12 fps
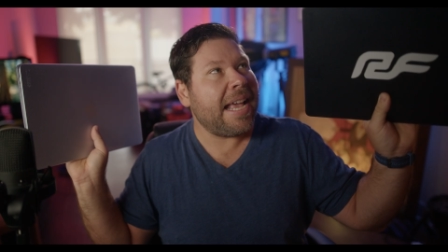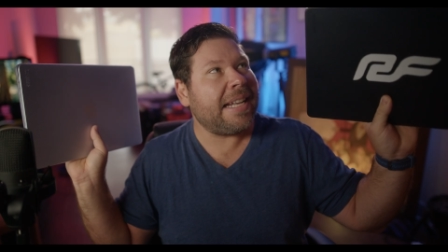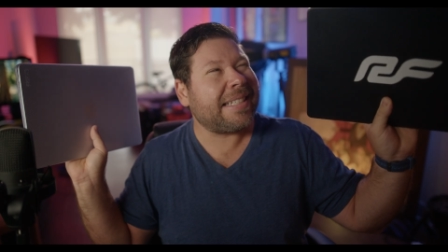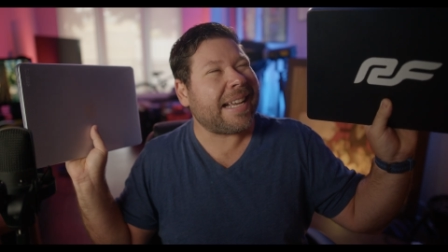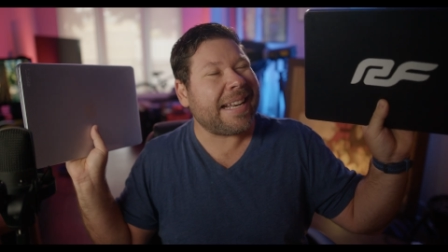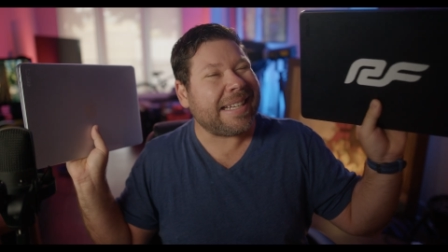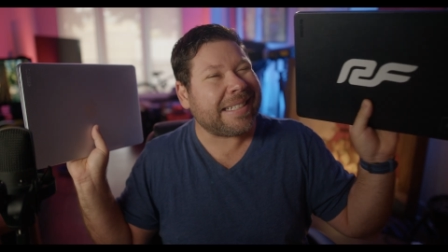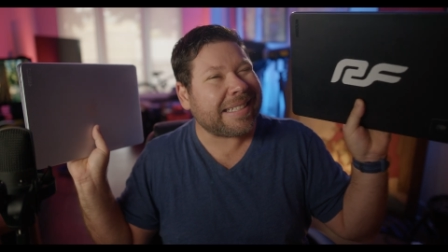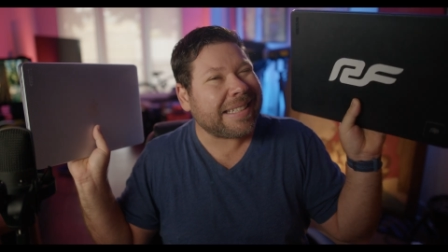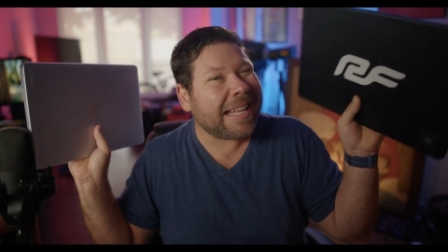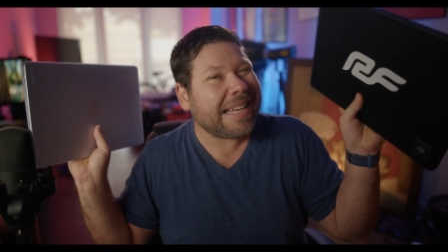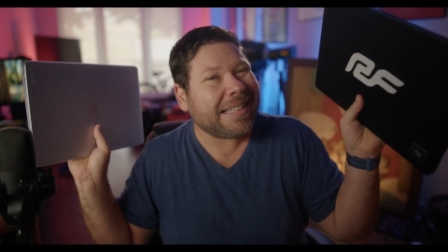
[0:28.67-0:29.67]
and it's got a
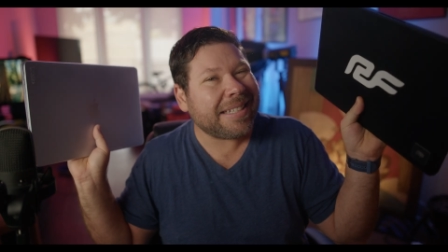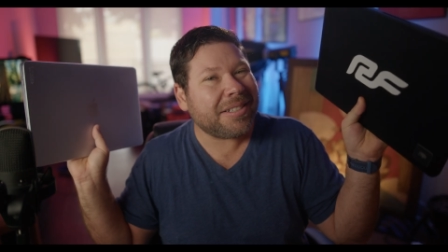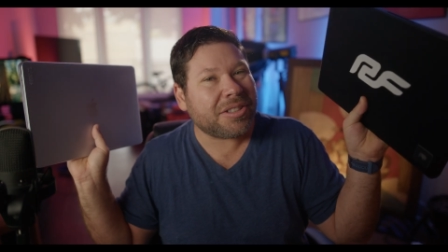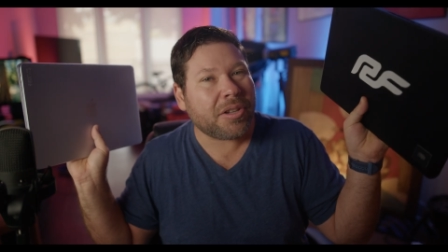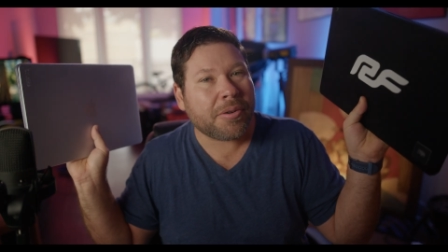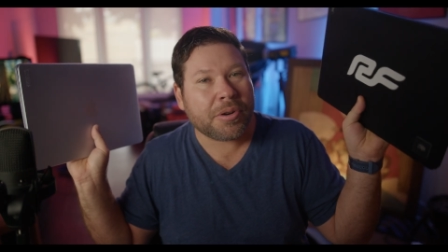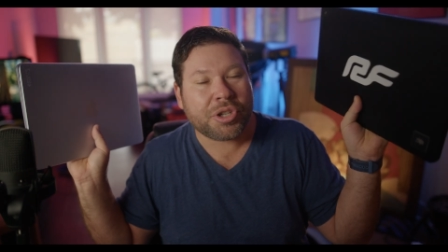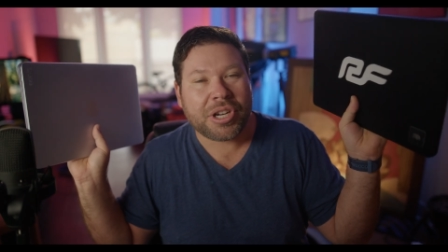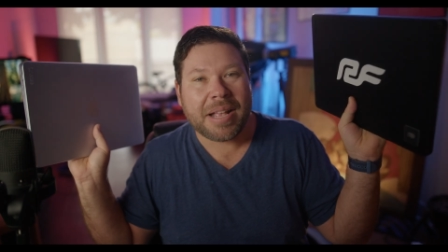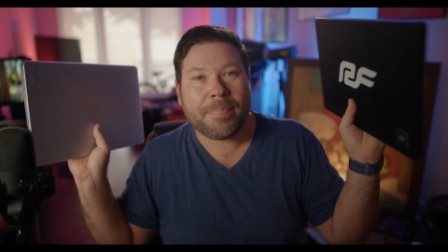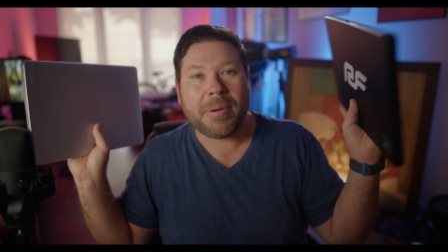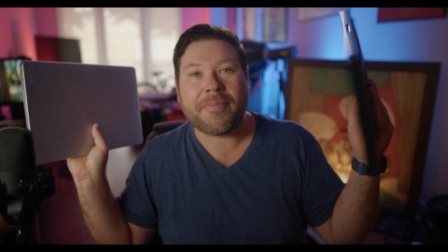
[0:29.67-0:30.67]
slightly slower
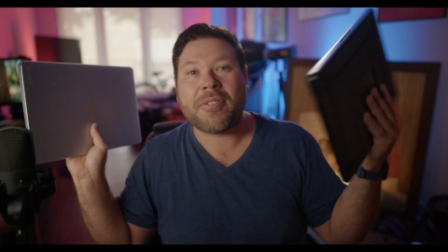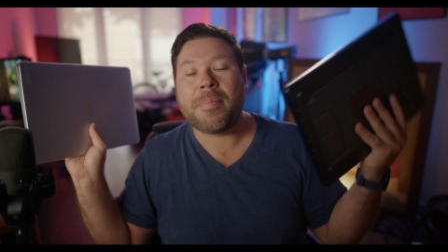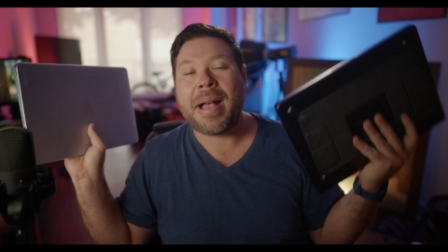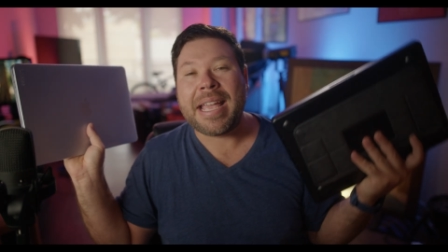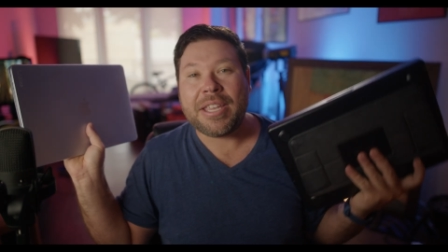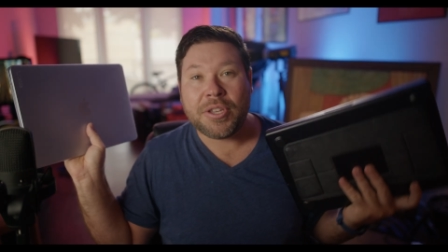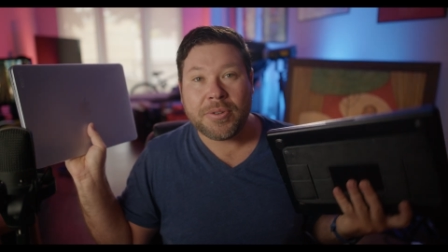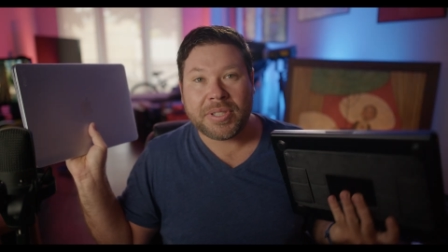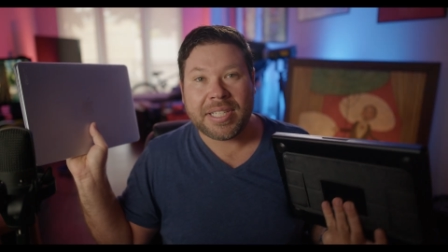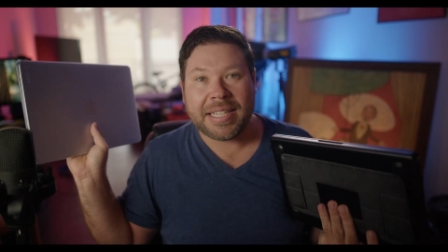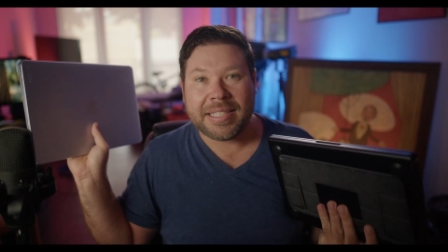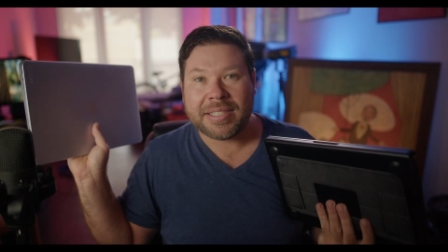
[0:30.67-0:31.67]
chip, but for my
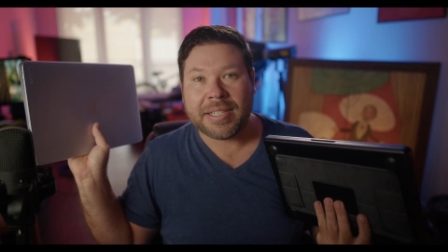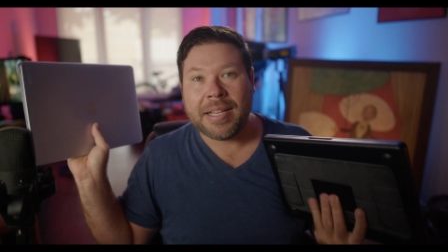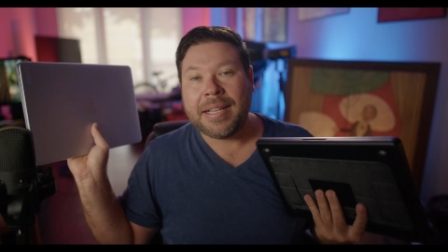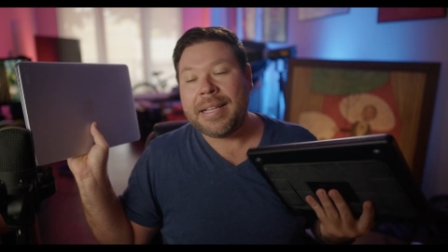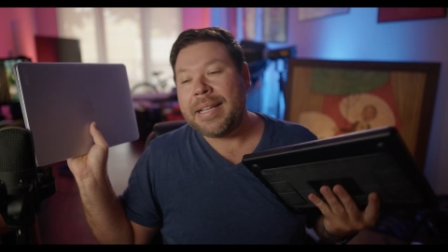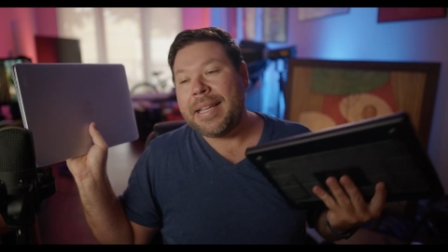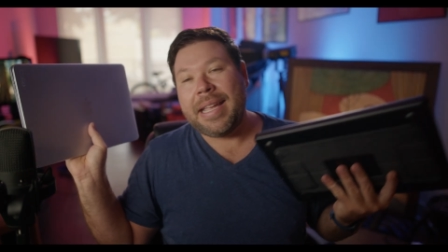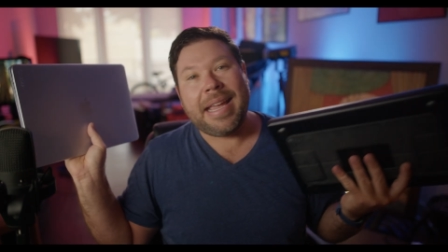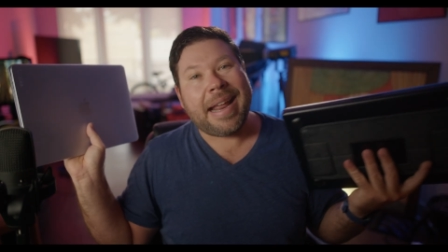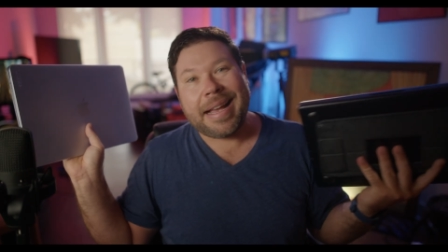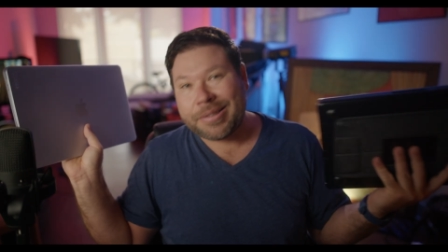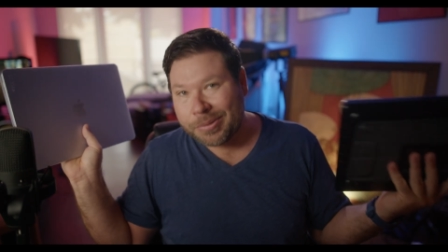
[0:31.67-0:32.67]
uses,
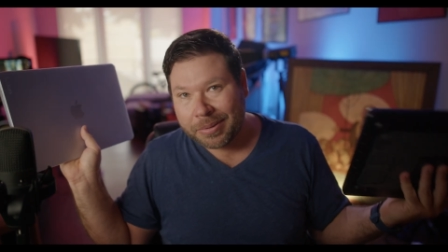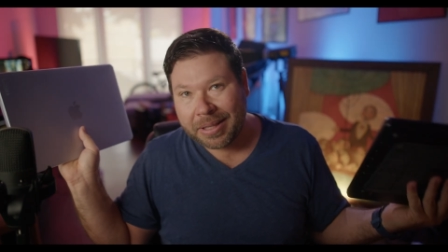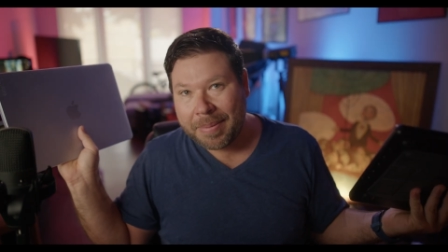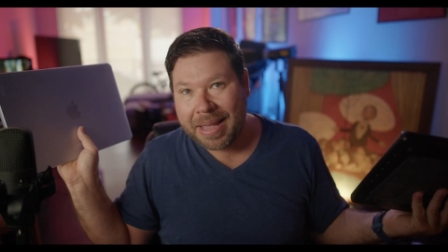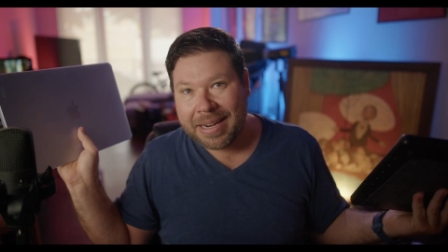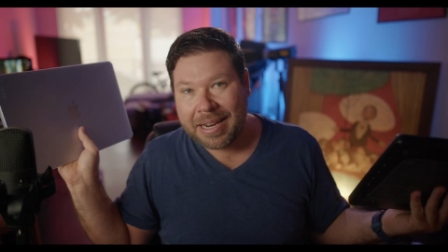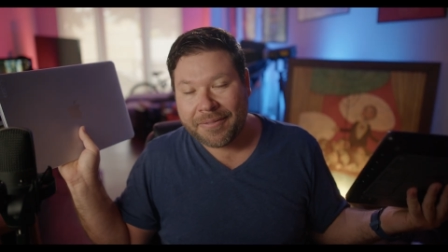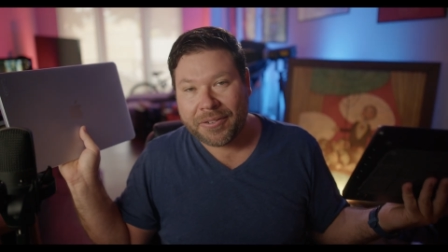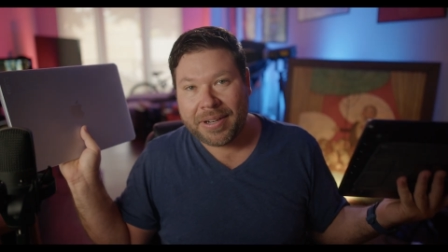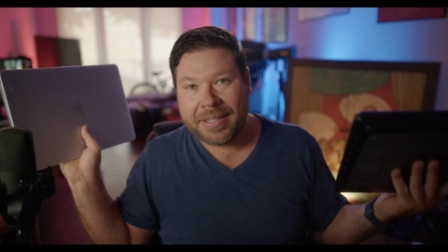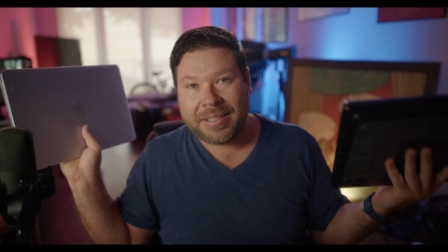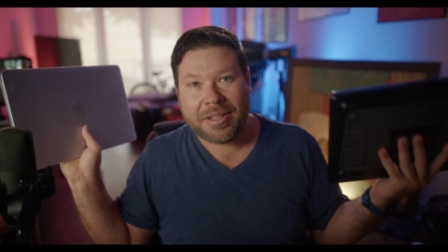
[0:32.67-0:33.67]
it hasn't really made a
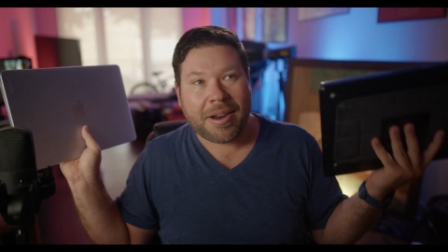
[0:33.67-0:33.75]
difference.